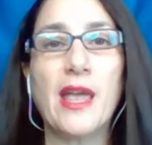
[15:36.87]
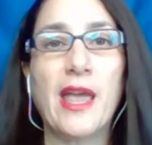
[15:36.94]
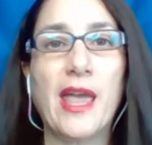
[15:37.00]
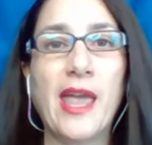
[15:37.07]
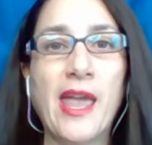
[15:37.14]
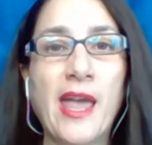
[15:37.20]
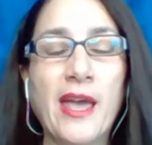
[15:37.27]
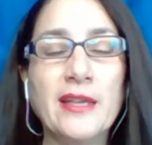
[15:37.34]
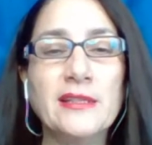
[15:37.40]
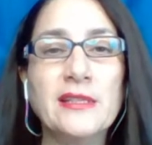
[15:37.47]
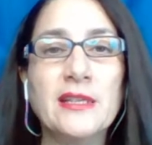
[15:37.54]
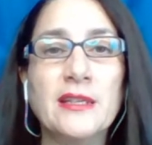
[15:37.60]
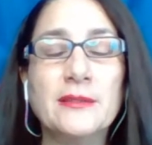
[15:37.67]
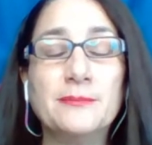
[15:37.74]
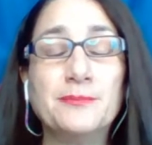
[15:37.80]
And
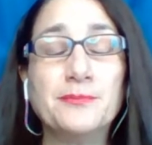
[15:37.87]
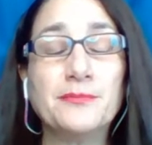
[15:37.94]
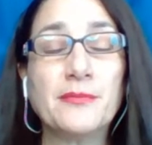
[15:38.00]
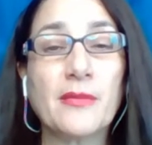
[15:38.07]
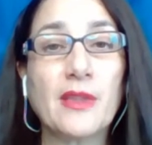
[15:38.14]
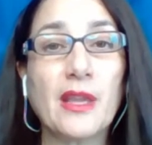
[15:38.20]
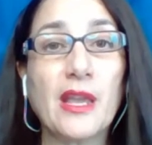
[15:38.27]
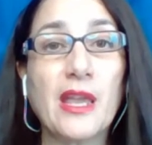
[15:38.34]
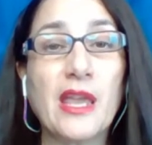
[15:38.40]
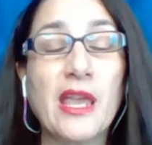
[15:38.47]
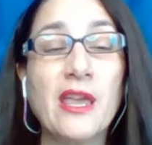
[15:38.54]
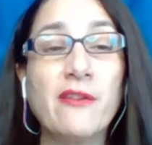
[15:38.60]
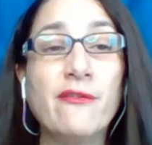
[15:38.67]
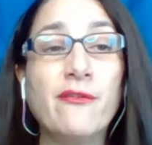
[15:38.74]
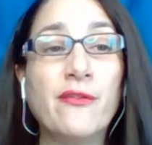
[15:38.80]

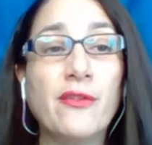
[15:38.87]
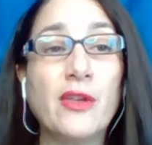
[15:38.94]
if